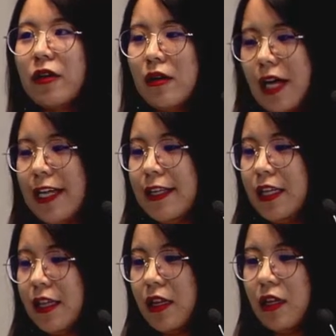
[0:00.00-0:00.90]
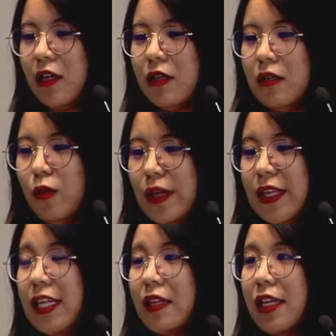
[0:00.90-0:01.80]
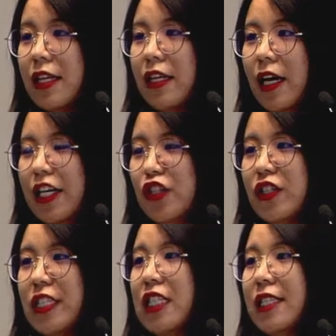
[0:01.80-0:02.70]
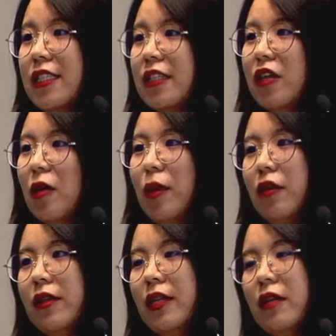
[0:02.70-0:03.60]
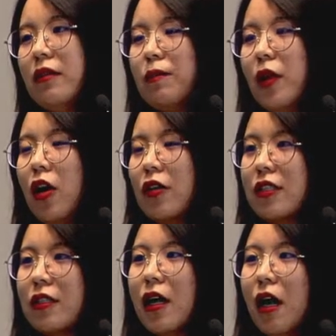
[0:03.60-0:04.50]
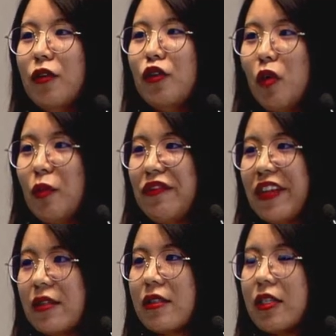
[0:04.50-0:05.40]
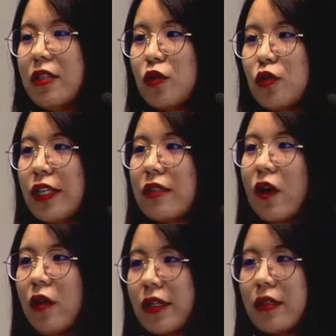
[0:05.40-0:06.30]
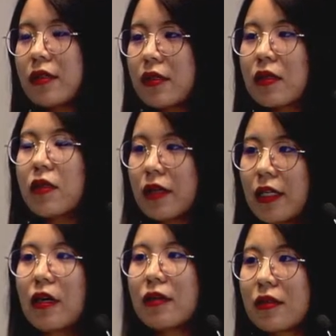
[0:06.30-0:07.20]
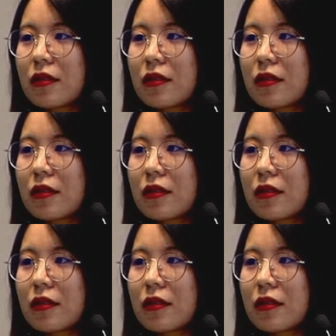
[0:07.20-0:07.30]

uh, i did uh, we did the he thing about that part uh, no obvious change to these organs so yeah okay